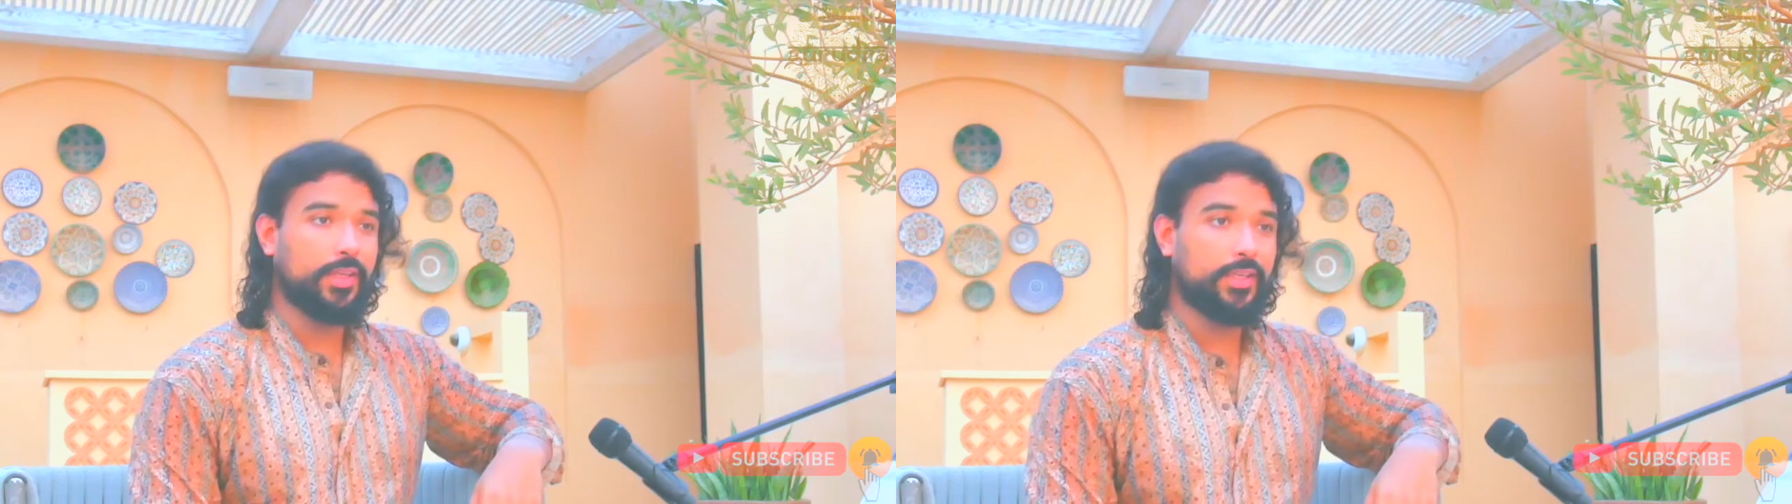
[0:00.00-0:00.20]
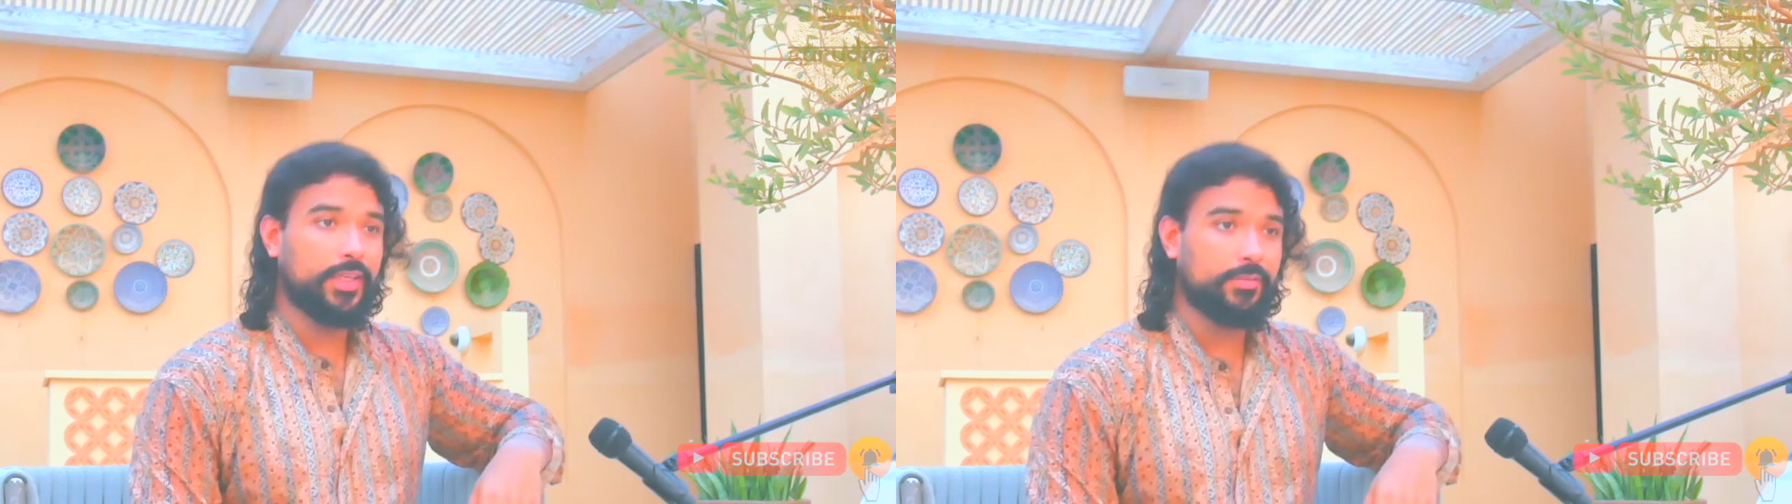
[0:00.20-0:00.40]

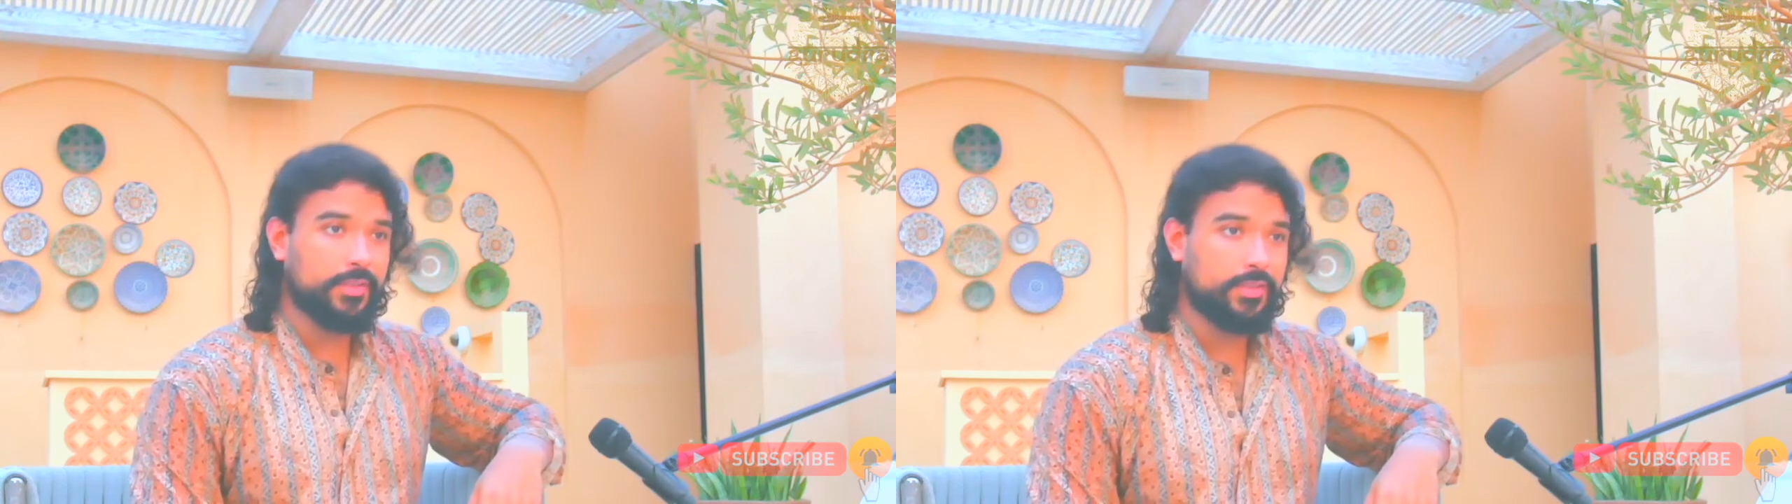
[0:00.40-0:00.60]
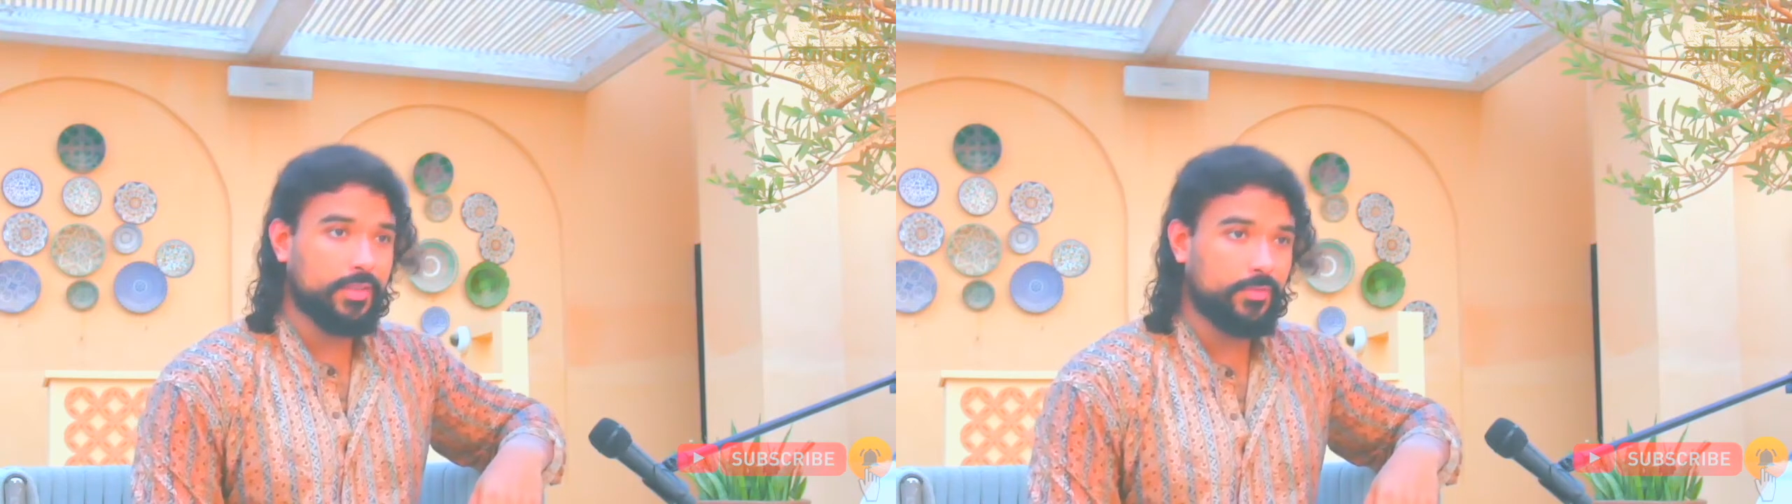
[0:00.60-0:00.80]
in
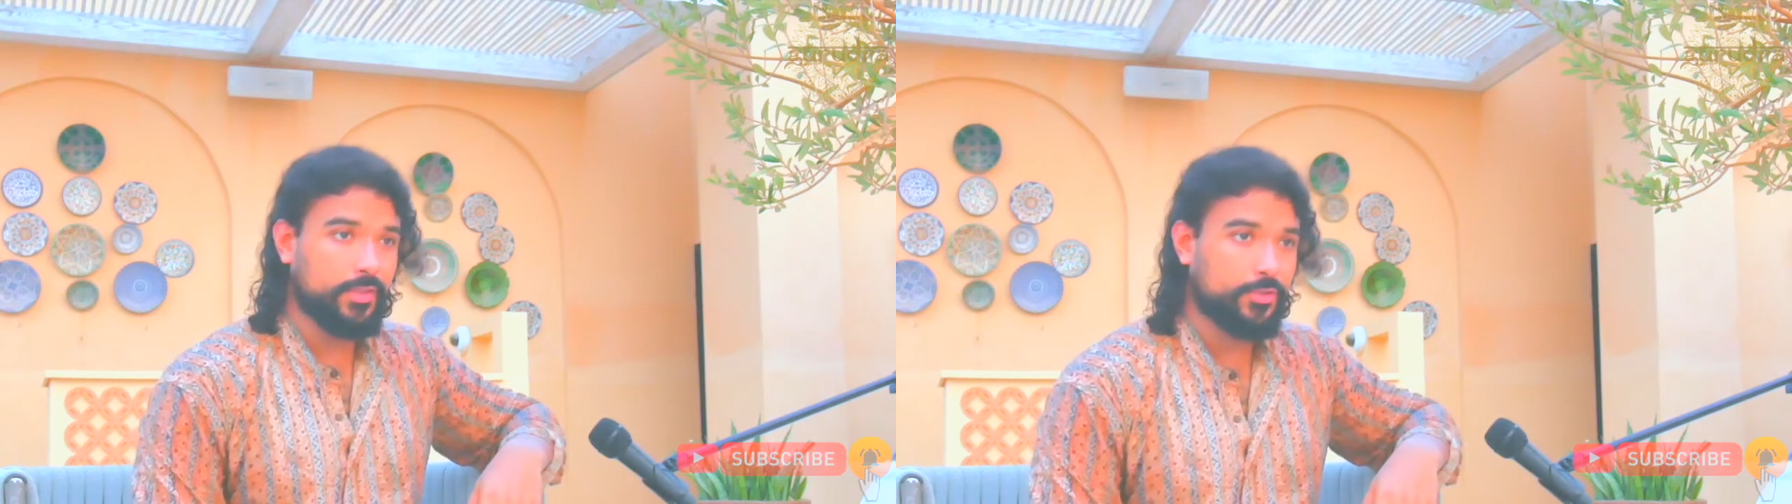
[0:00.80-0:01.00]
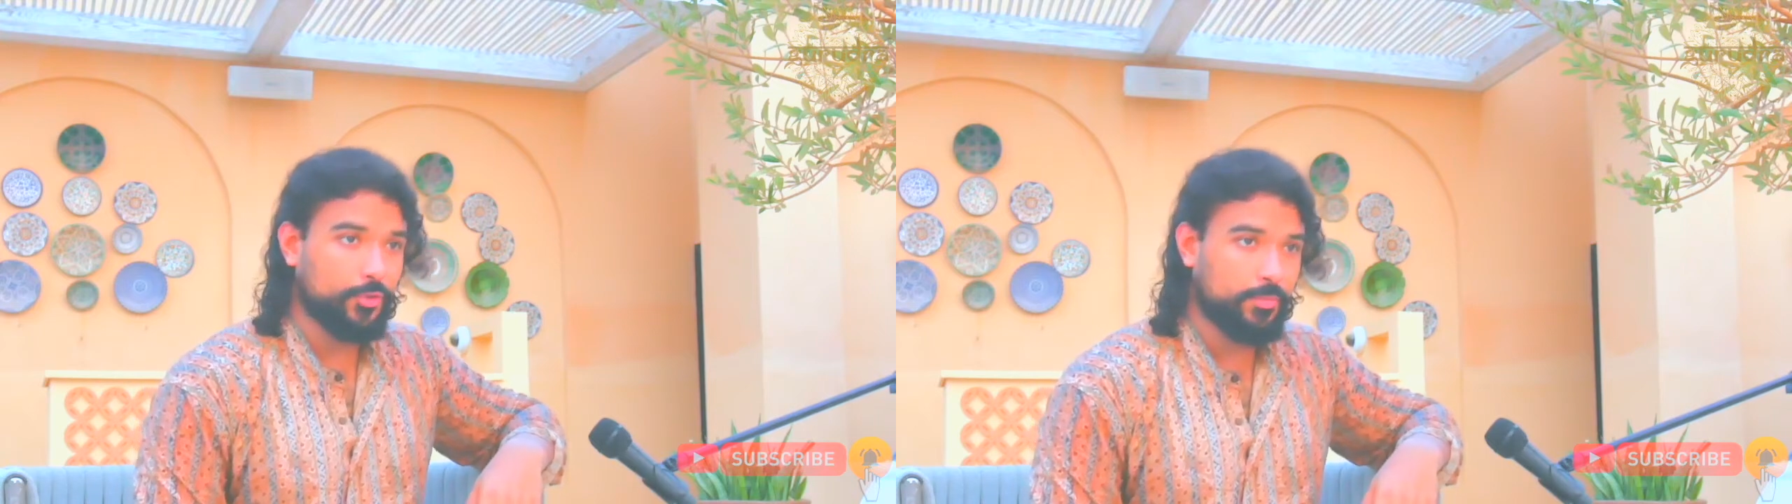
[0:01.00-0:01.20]
giving
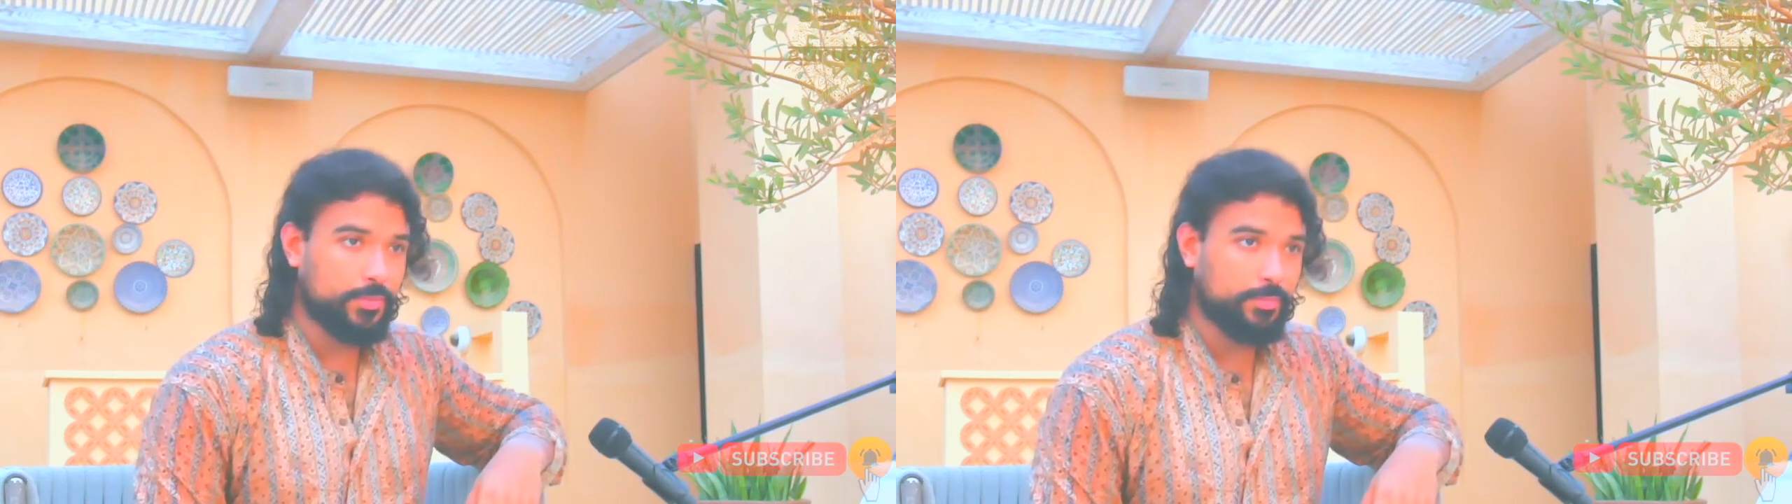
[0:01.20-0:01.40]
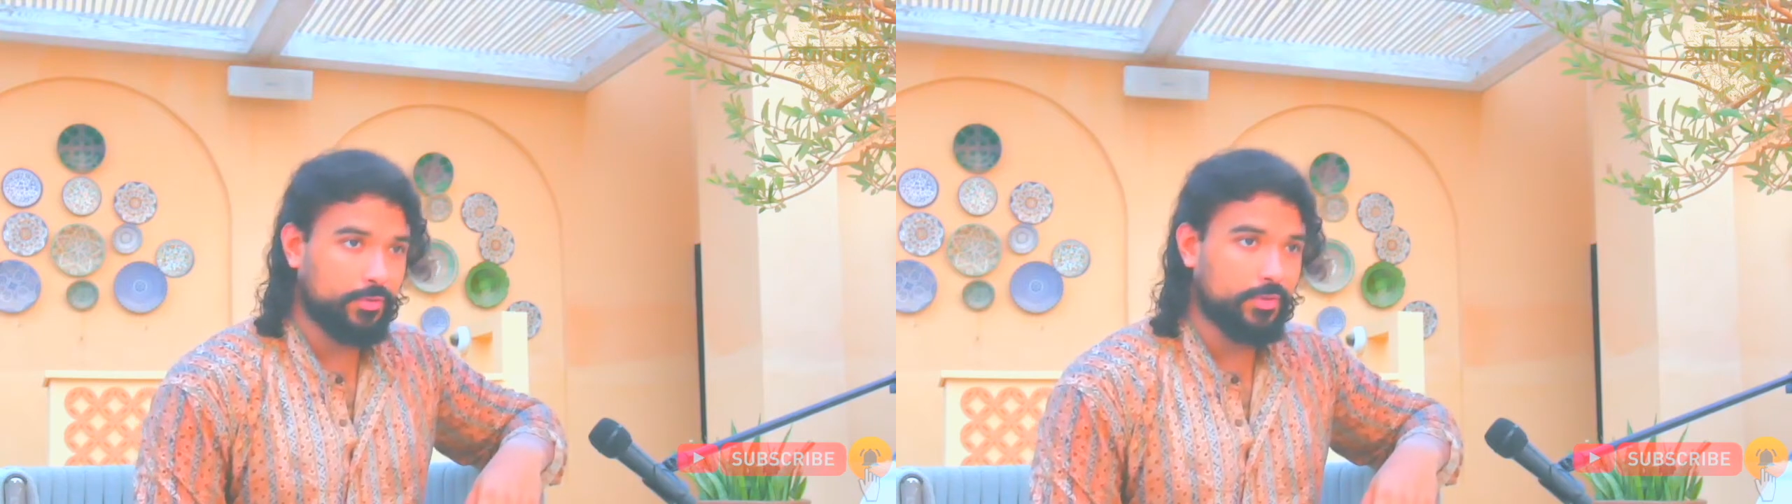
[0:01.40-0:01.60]
someone so
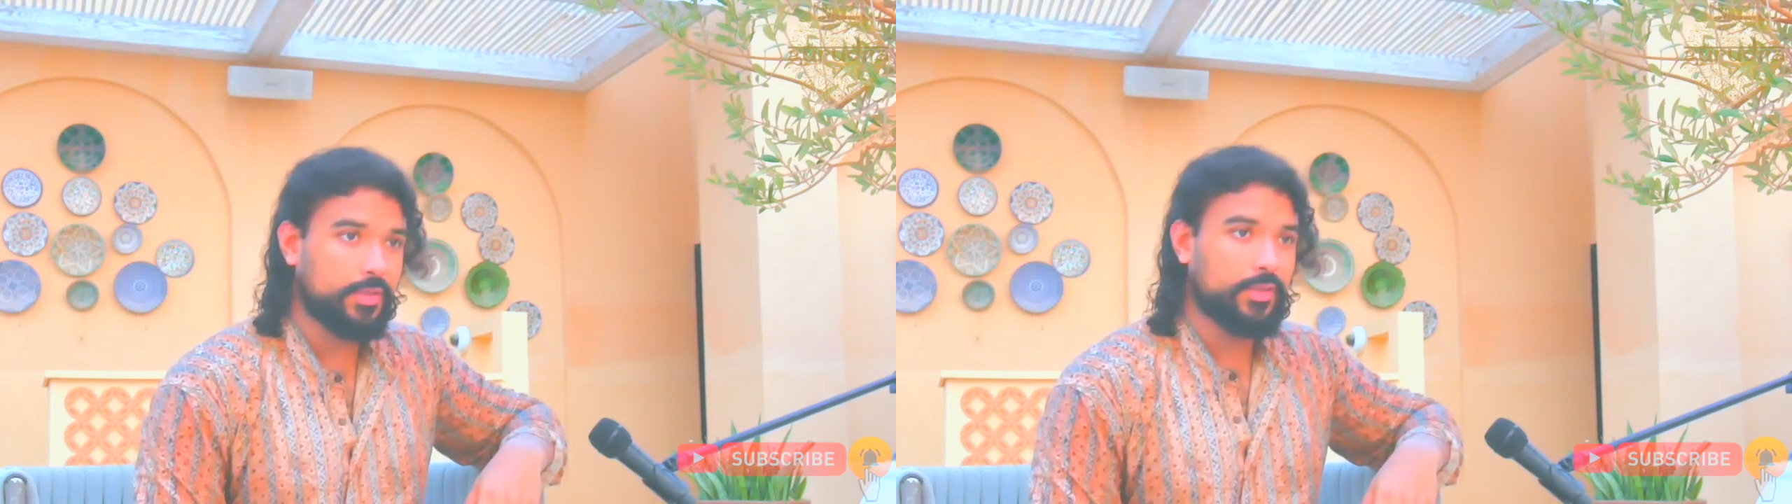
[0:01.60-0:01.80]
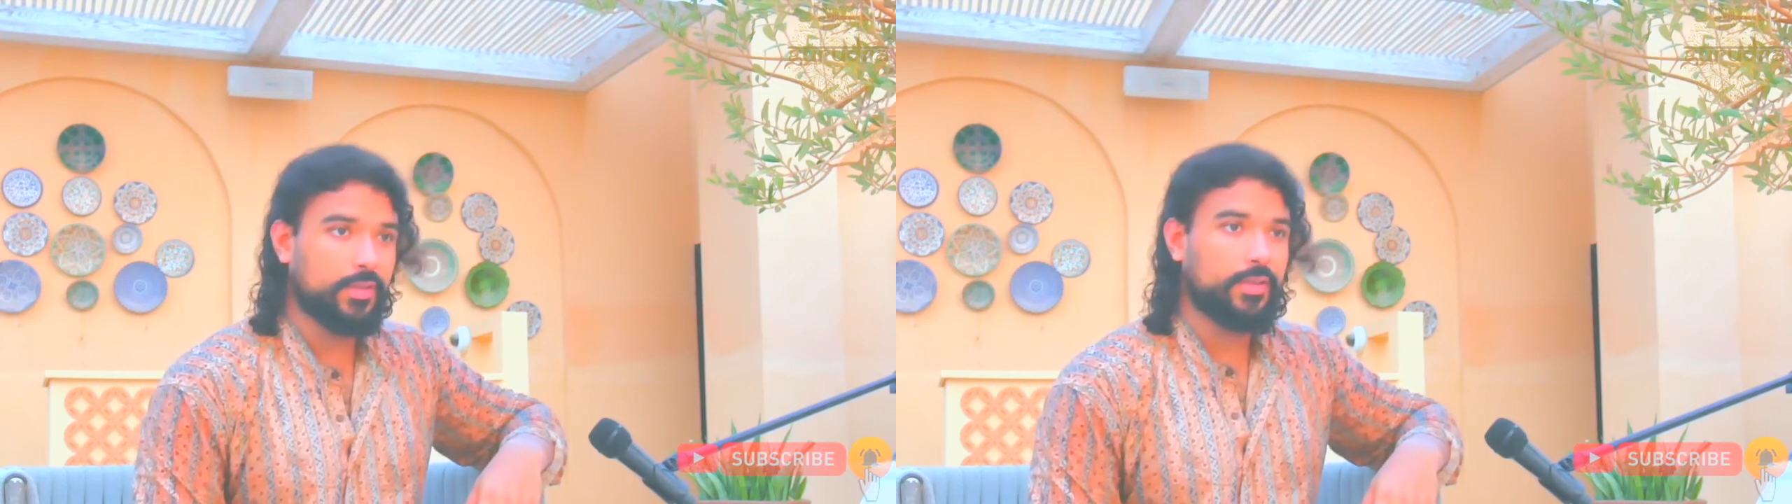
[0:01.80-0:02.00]
much power